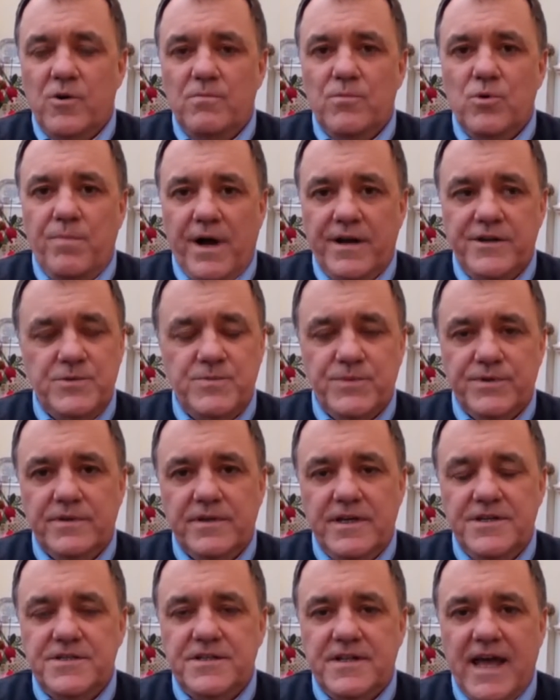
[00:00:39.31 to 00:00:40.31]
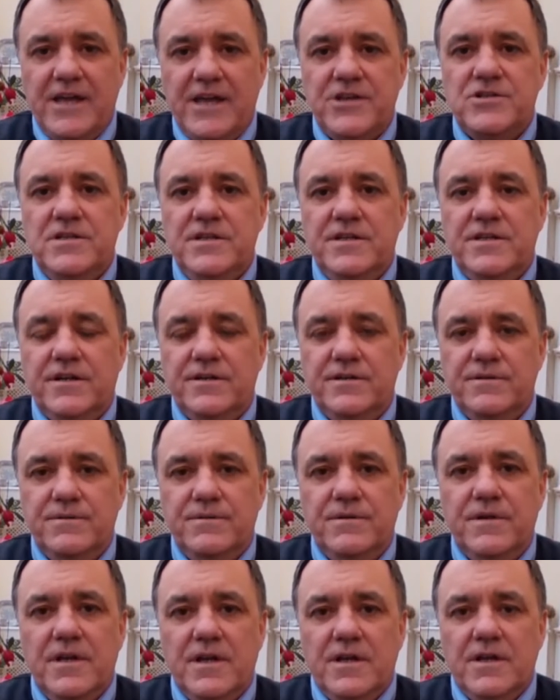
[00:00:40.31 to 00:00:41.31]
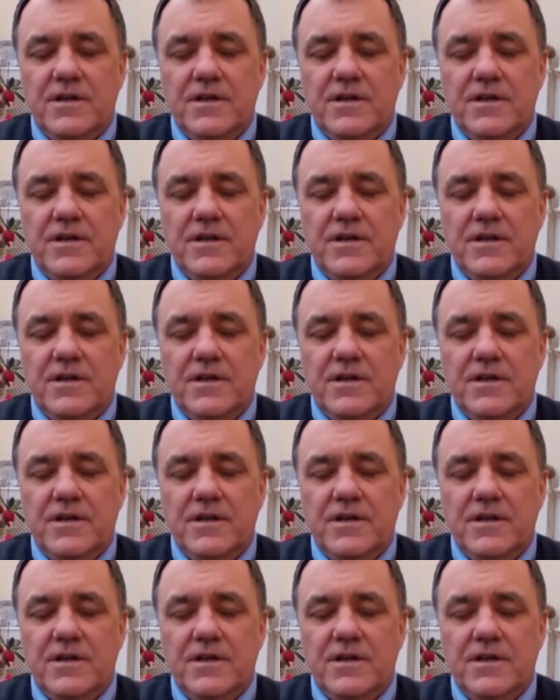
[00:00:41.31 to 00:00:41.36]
punishment isn't actually going to